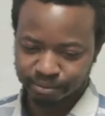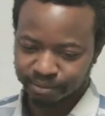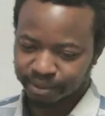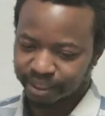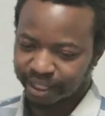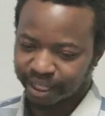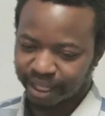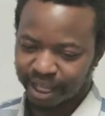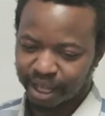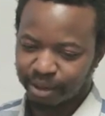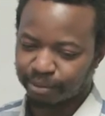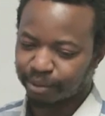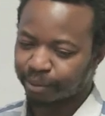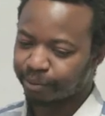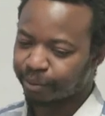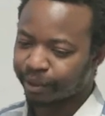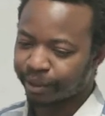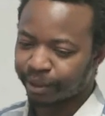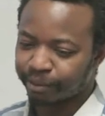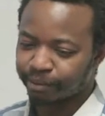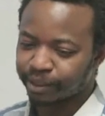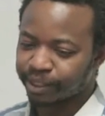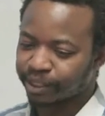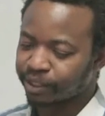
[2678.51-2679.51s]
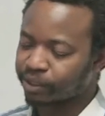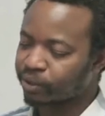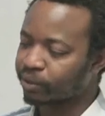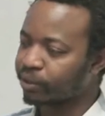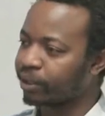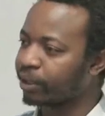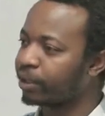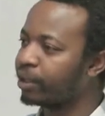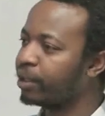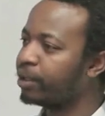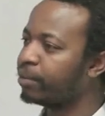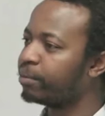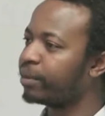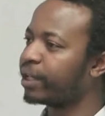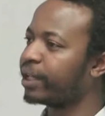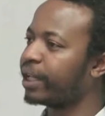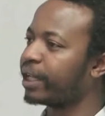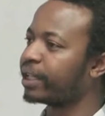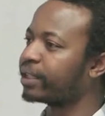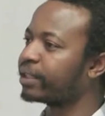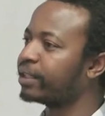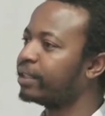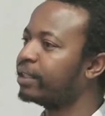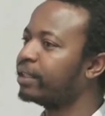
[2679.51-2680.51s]
like hyperparameter tuning, but
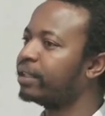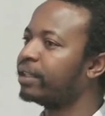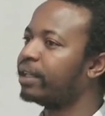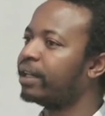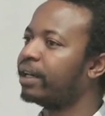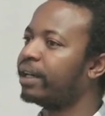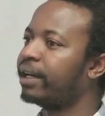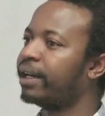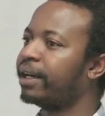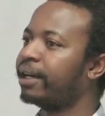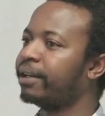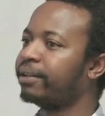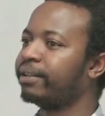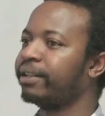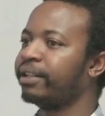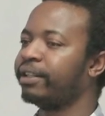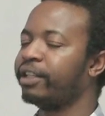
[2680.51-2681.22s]
like uh,